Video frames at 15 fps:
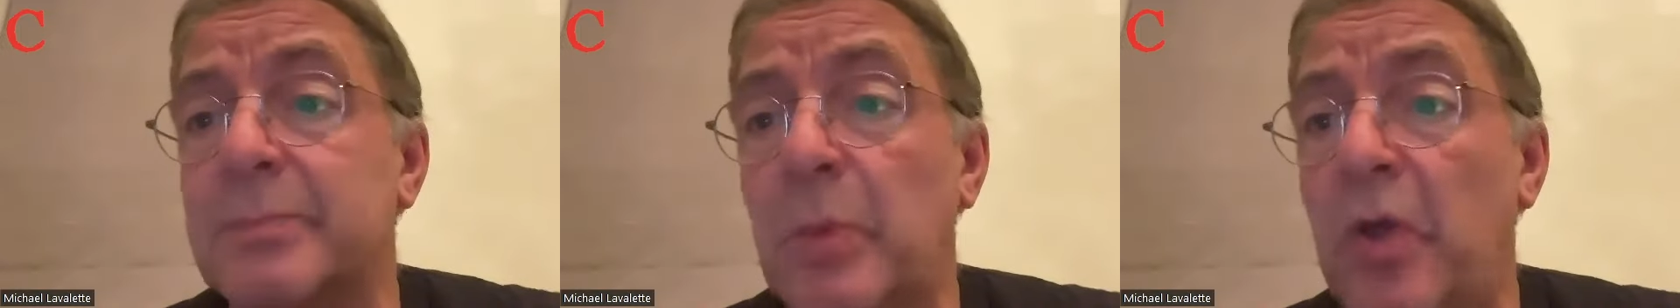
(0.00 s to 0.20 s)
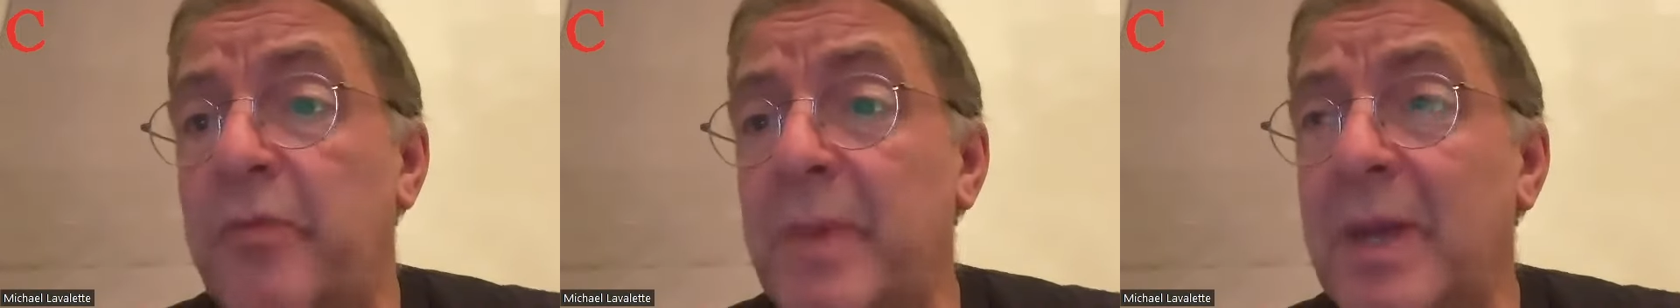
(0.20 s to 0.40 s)

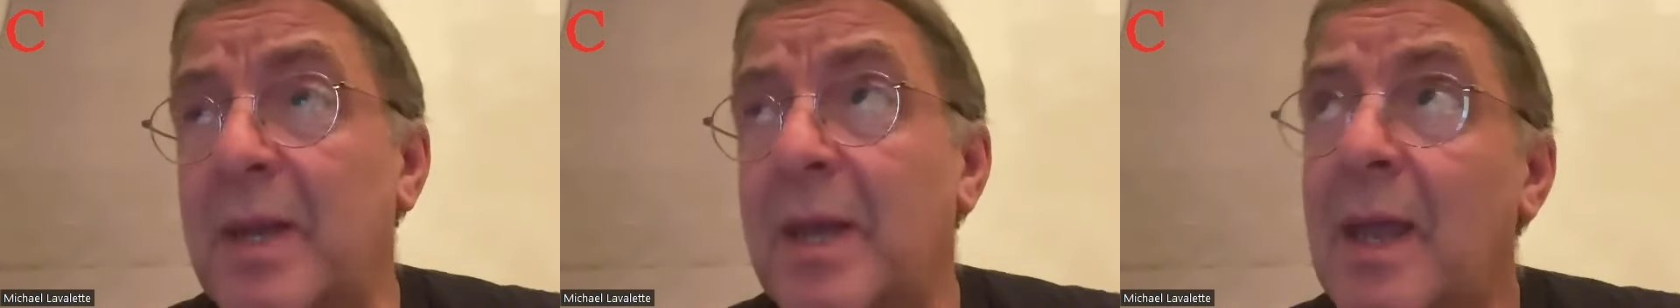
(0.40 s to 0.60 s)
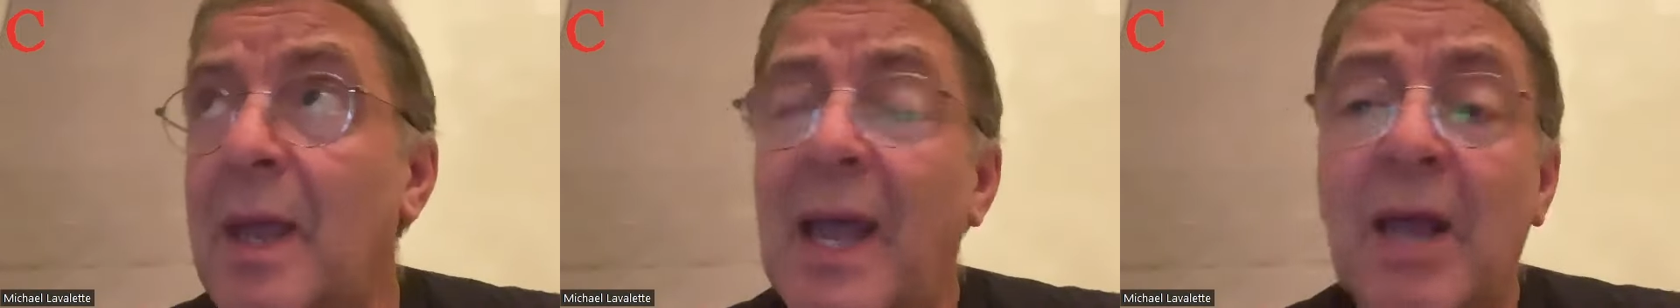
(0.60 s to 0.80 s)
movement.
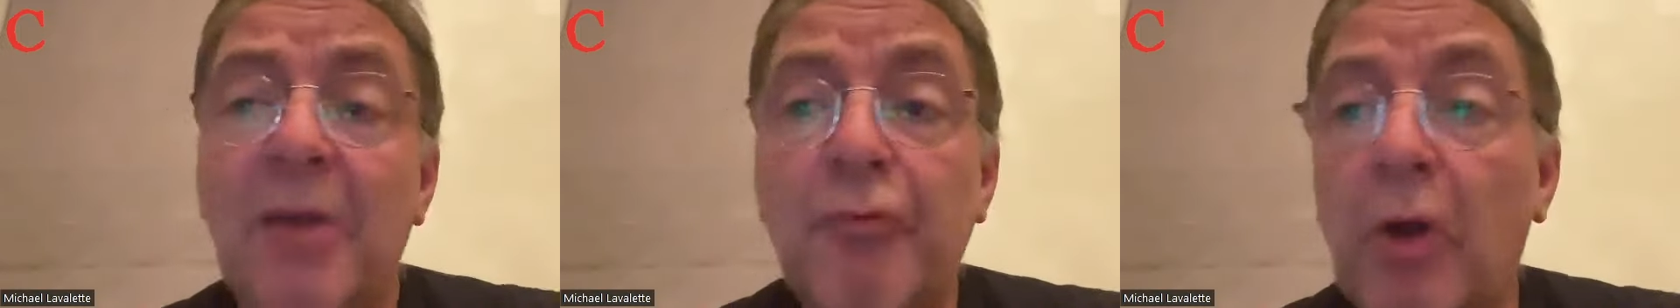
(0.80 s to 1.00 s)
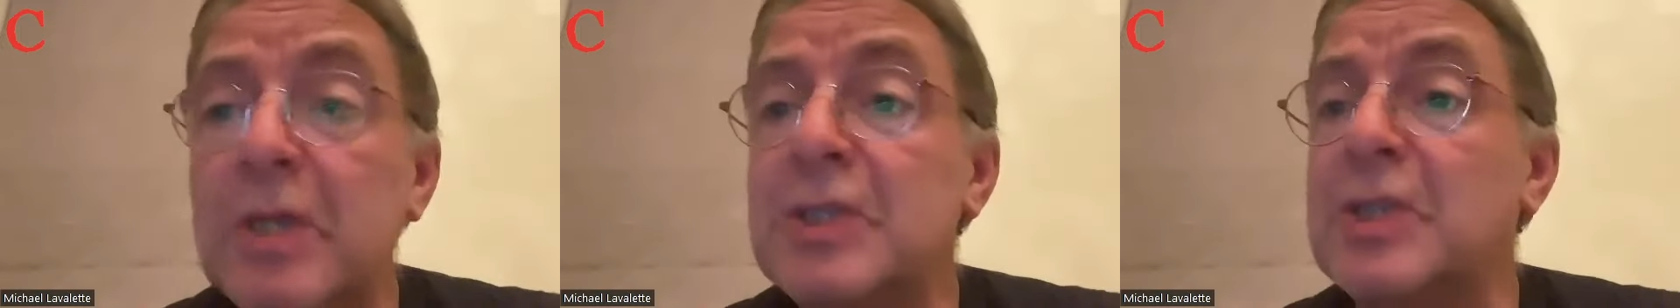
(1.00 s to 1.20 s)
It
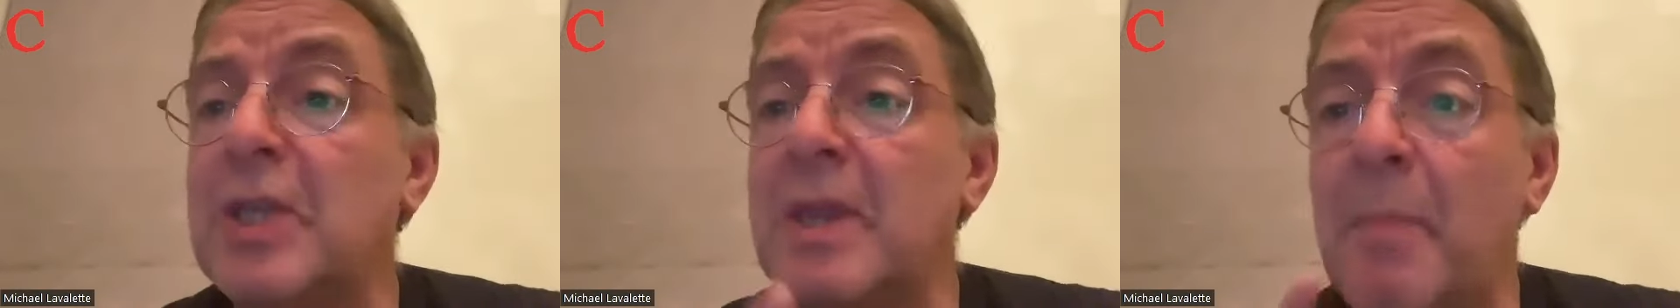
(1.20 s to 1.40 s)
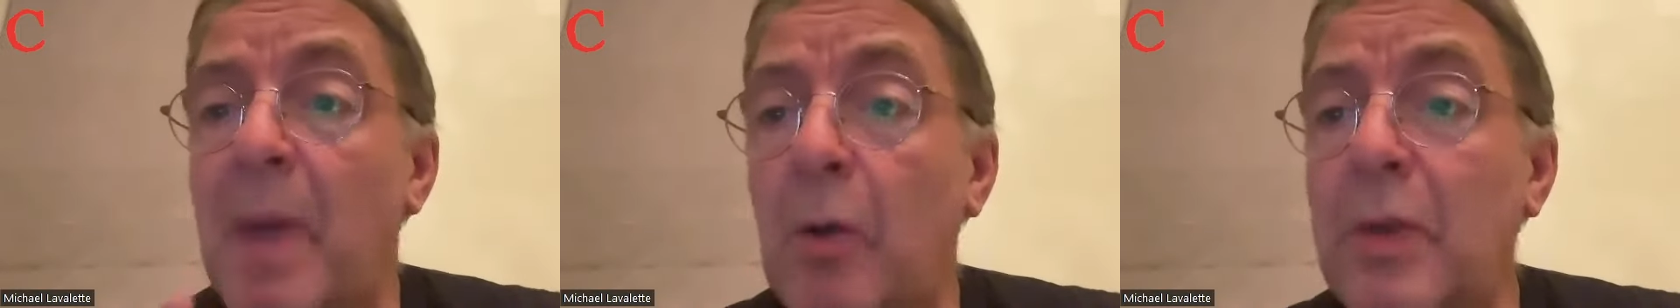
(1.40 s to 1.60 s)
runs to
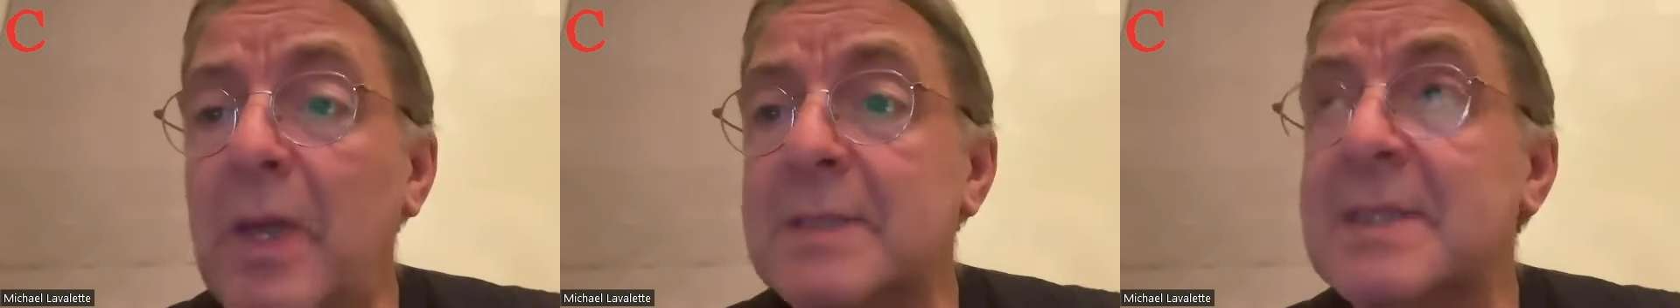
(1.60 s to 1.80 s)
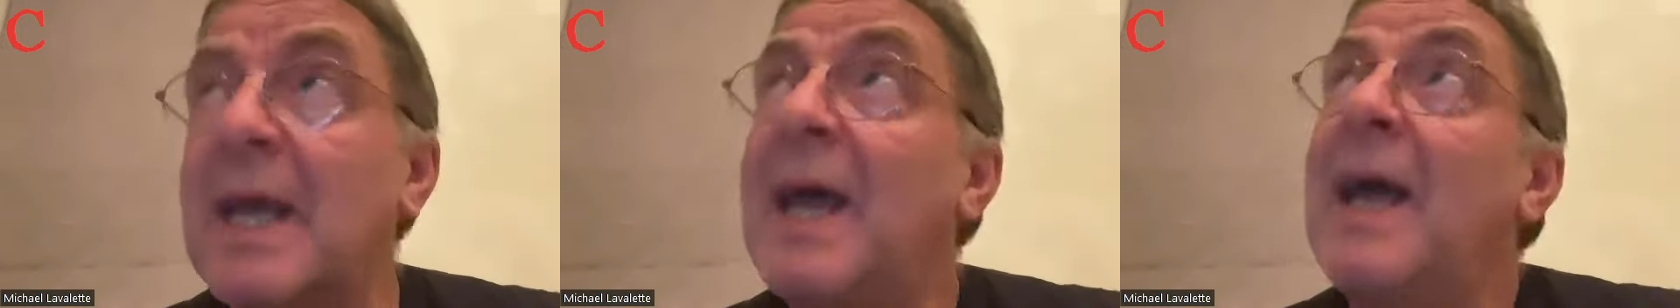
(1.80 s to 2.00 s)
the millions.